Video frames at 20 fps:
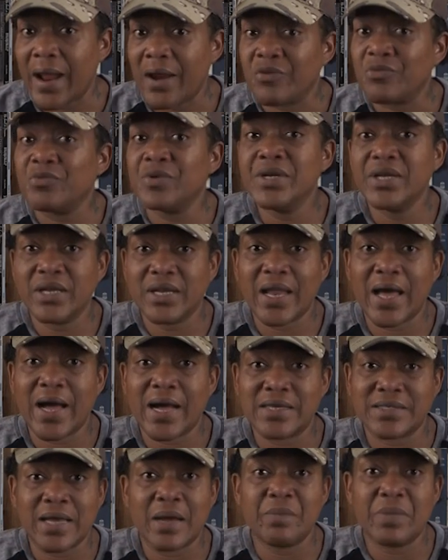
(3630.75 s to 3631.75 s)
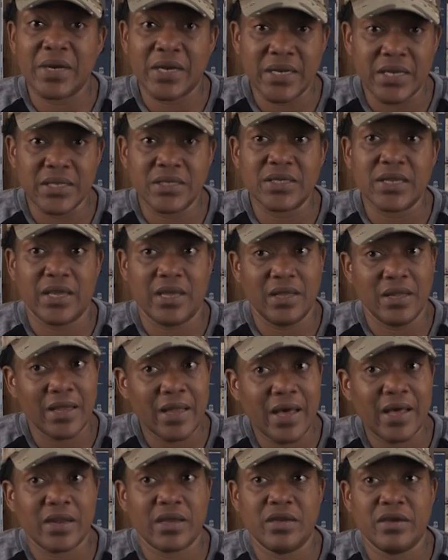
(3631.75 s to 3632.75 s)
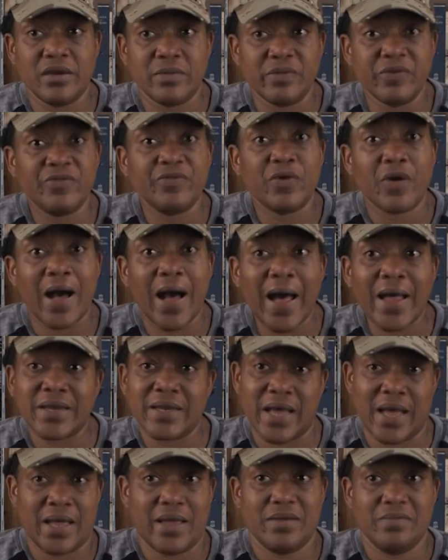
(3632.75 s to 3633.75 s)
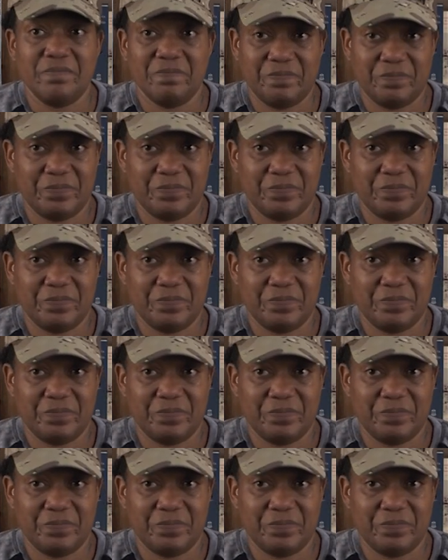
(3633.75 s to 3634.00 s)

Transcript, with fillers: I realized I better get the hell out of here before I die.